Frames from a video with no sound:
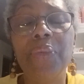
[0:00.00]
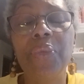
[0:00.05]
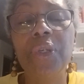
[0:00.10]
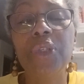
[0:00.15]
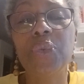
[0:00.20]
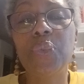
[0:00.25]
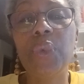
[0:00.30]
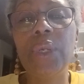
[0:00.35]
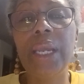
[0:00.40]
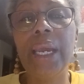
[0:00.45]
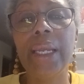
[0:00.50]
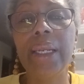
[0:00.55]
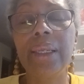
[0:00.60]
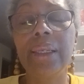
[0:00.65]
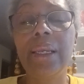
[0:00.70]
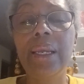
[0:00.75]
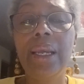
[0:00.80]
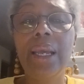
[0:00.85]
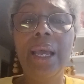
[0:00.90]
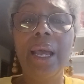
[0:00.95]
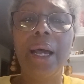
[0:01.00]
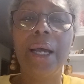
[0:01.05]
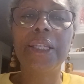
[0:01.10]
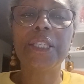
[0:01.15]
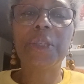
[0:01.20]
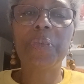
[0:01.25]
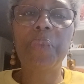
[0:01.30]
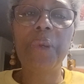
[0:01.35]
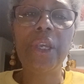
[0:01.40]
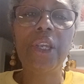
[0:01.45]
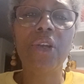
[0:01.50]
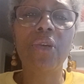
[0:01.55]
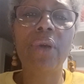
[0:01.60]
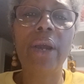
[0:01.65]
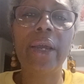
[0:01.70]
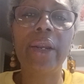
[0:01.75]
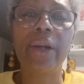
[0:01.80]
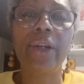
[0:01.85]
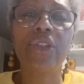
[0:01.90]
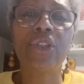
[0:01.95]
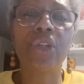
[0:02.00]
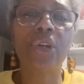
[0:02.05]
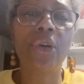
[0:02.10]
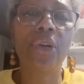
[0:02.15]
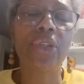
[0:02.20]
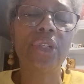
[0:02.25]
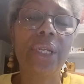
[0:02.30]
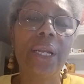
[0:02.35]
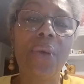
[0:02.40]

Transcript: which we had a, a speaker at our church.